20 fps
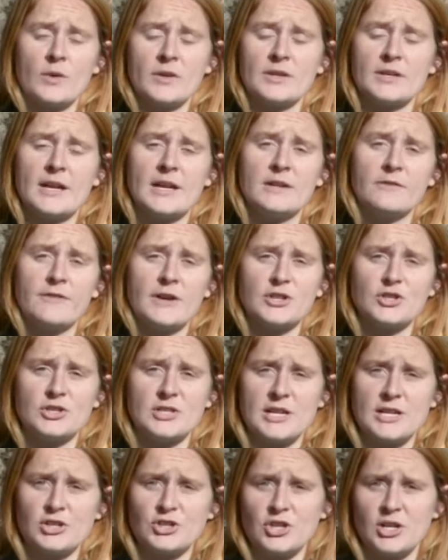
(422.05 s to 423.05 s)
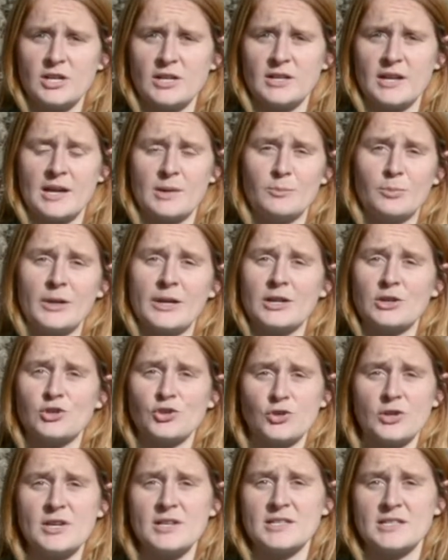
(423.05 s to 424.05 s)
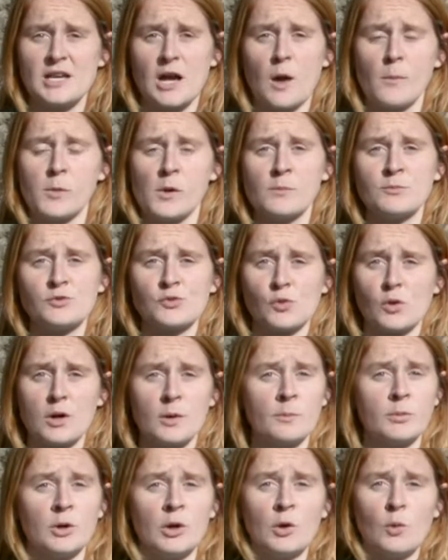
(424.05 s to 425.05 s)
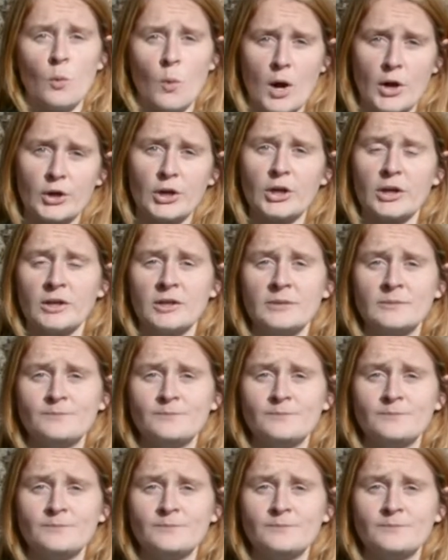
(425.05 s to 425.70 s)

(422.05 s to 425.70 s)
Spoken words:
native vegetation and plant trees to help absorb water.